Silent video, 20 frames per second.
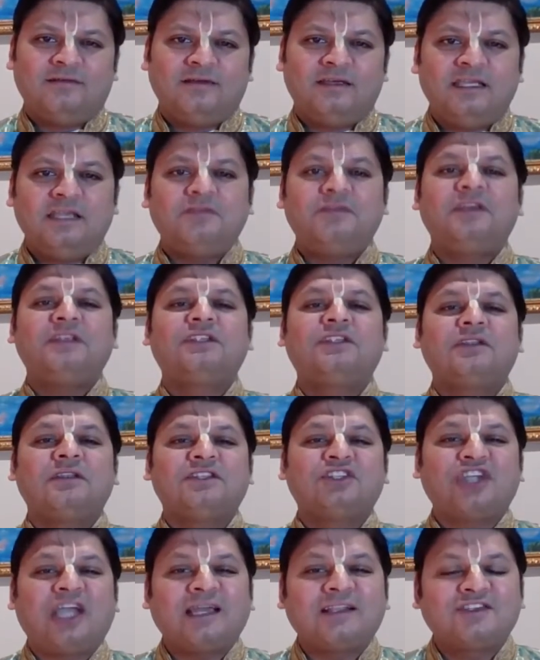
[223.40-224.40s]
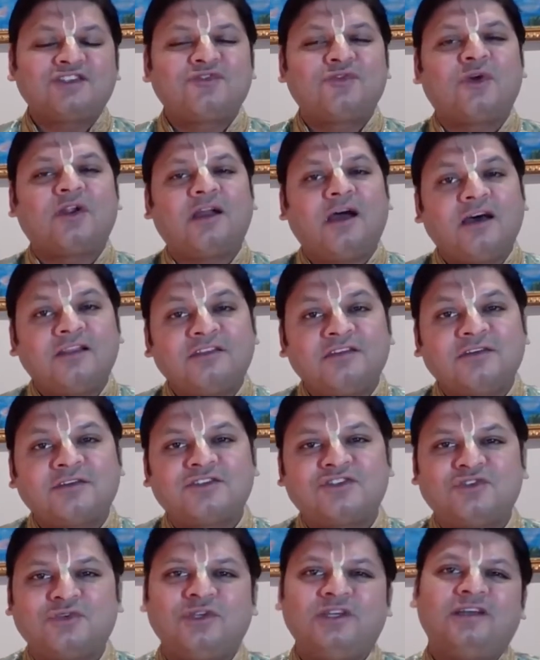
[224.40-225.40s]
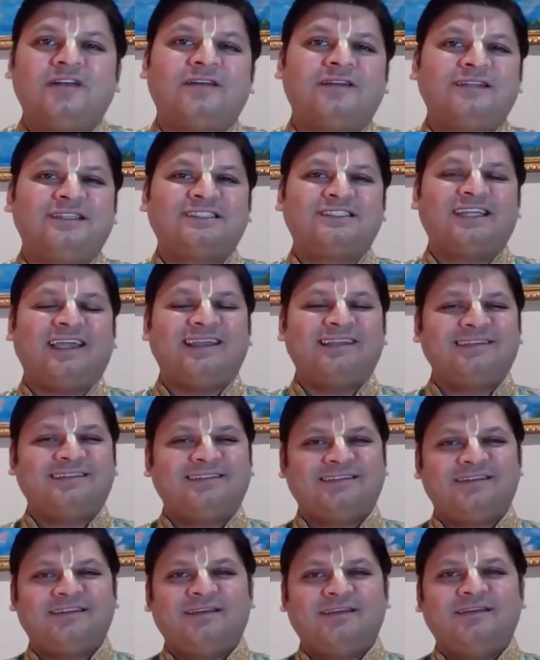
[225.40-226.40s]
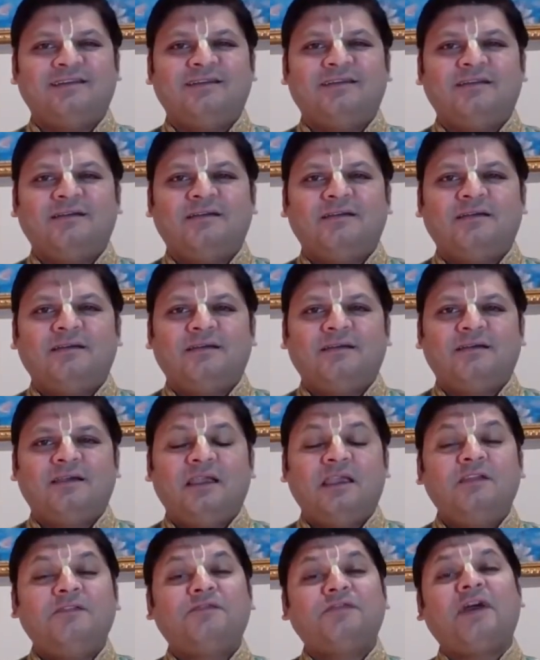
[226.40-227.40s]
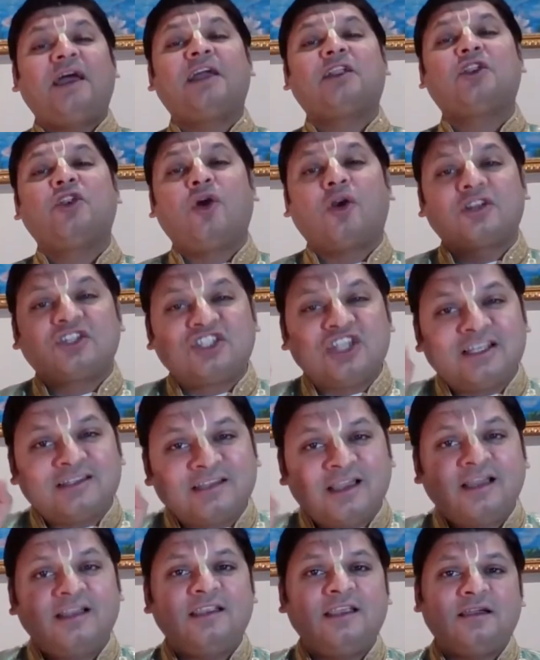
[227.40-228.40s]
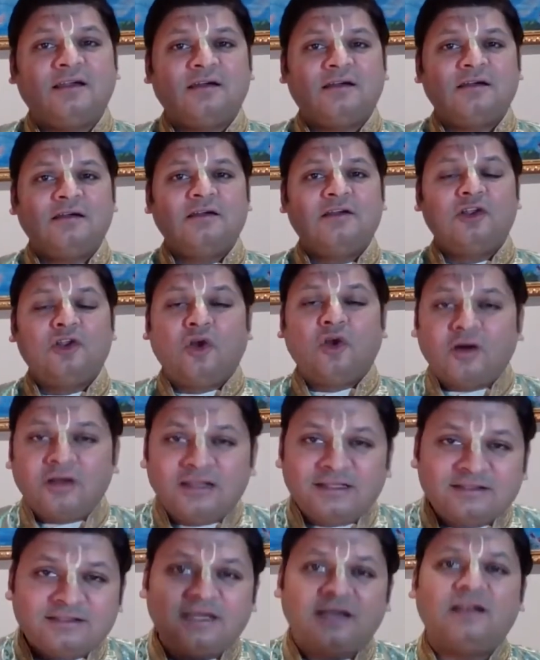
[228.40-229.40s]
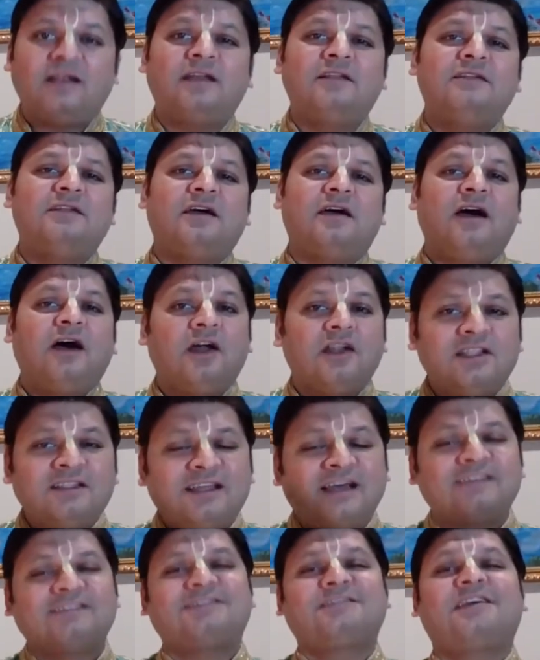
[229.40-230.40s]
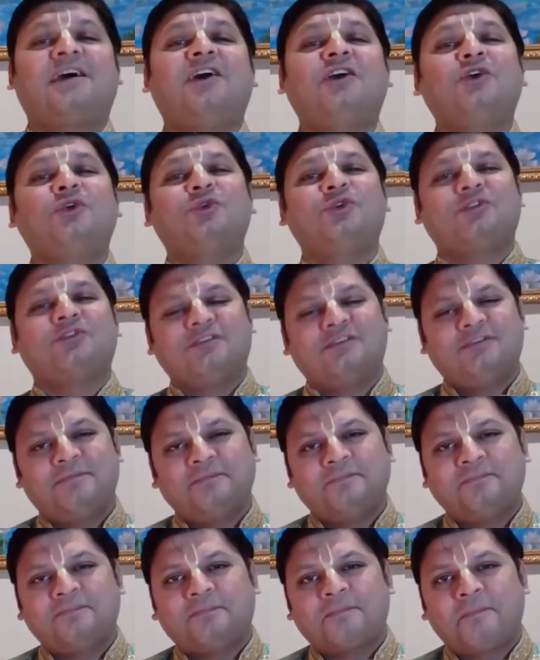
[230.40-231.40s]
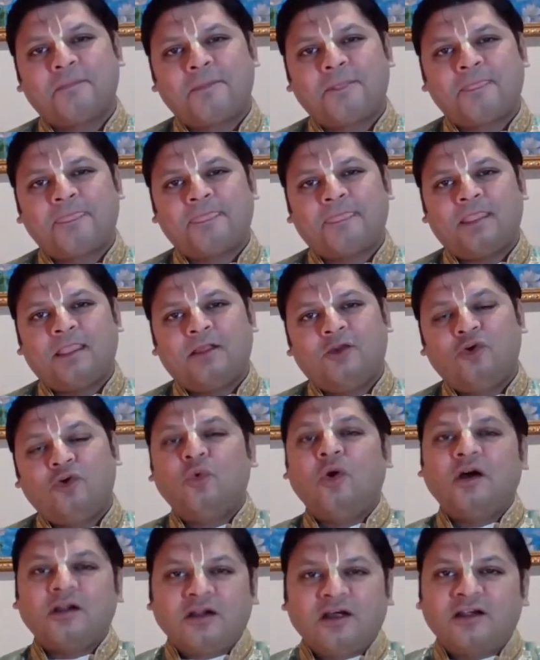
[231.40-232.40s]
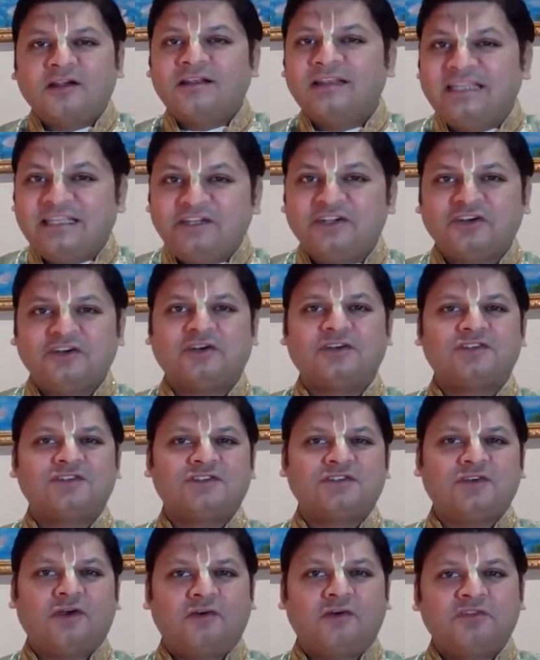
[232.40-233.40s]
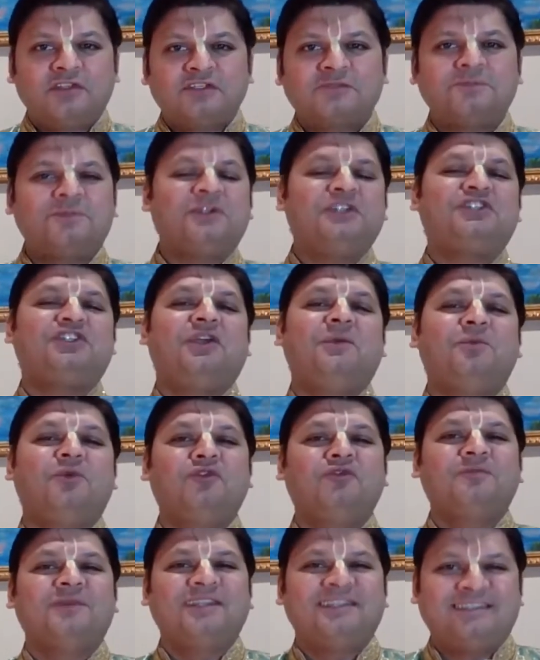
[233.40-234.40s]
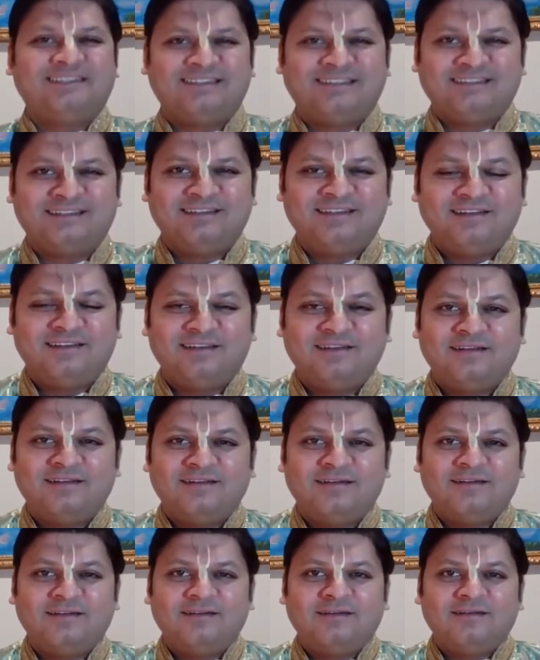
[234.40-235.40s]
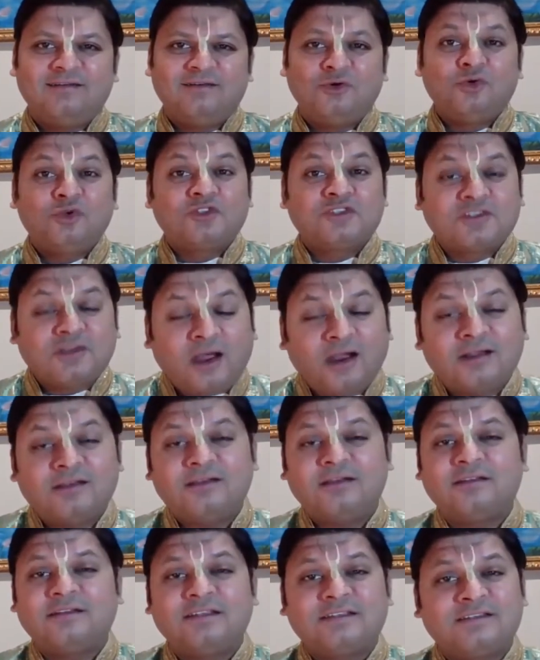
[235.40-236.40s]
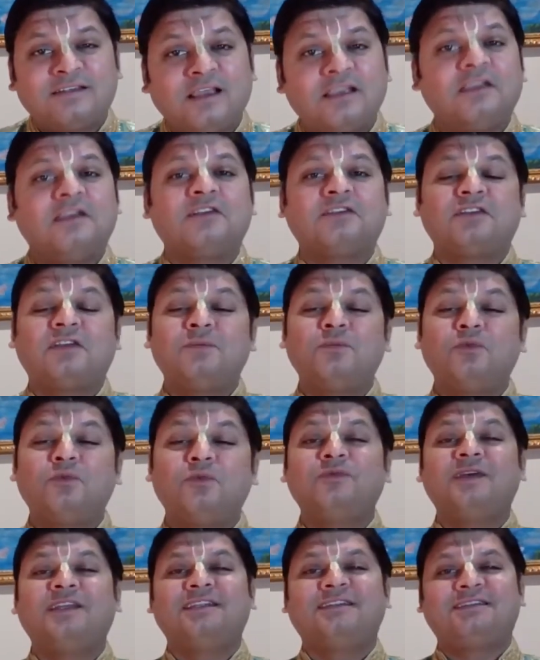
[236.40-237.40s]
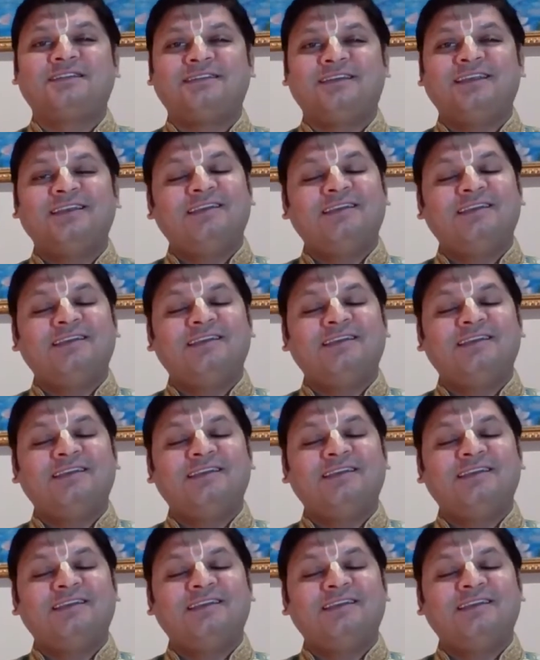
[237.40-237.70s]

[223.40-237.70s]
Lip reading: Giving chance for others to hear and chant. In fact, Lord Chaitanya, Lord Nityananda, Haridas Thakur, who are our leaders of this preaching movement, who started this Sankirtan movement